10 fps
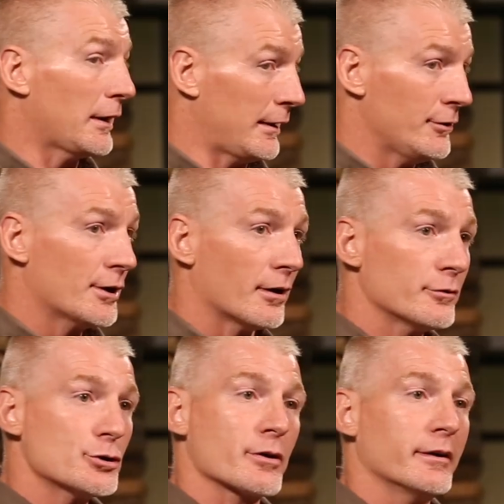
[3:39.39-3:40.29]
heavy
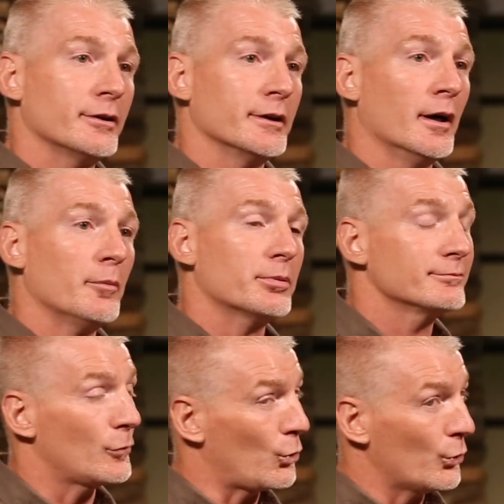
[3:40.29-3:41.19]
cover, traveling
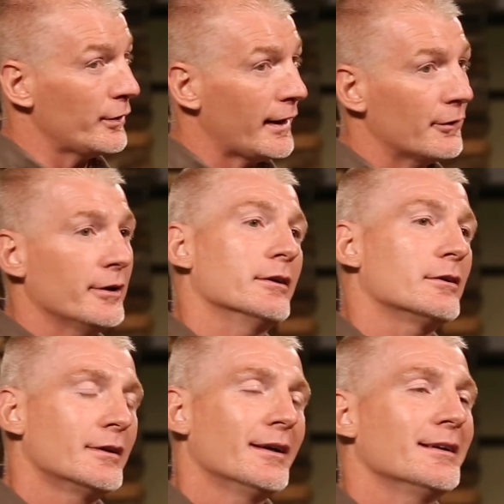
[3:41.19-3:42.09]
up or
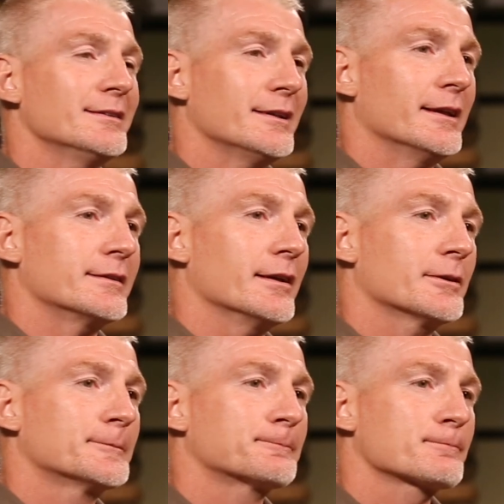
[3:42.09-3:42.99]
downhill to get there.
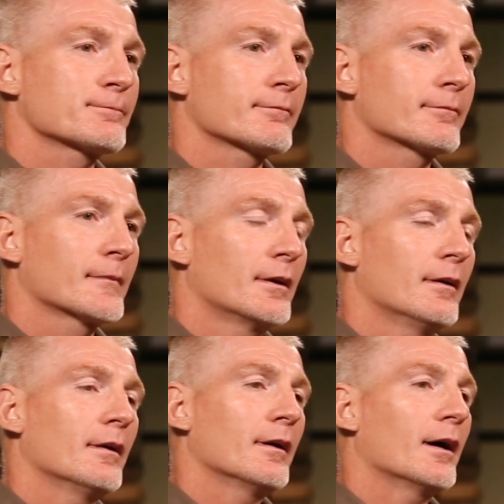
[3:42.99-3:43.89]

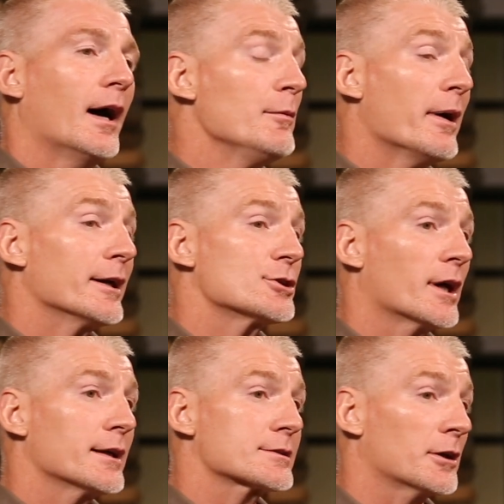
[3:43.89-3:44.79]
High back
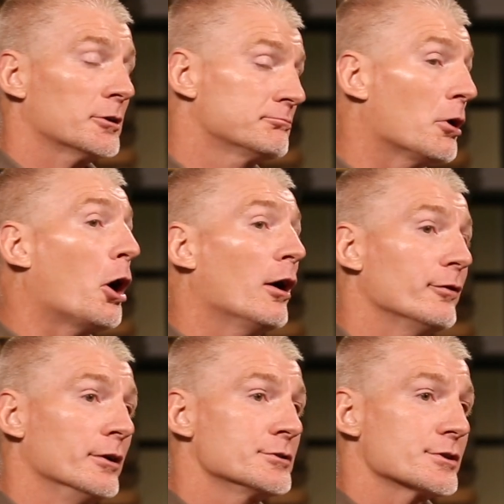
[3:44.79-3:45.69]
shots are
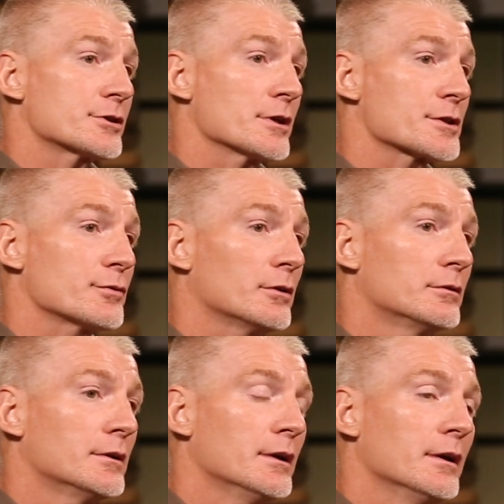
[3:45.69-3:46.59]
often unsuccessful.
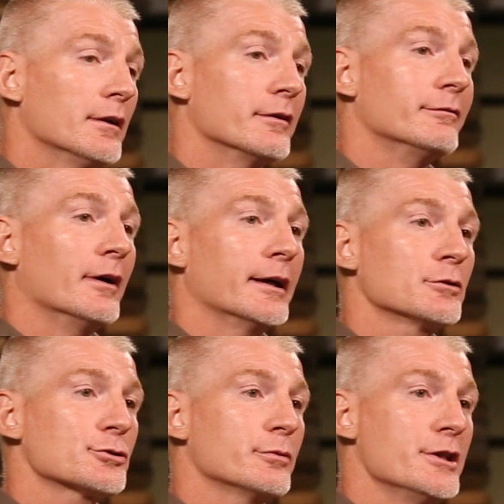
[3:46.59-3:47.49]
The
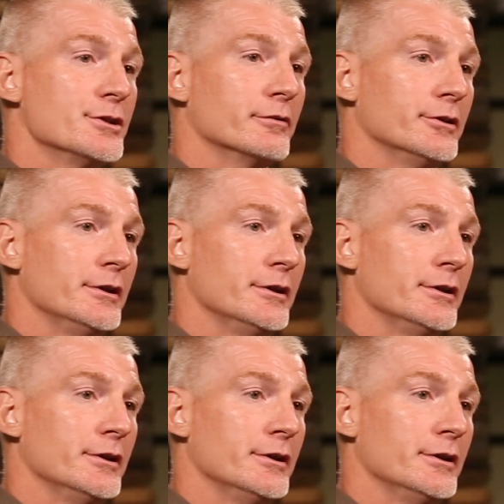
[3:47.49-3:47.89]
vitals region of a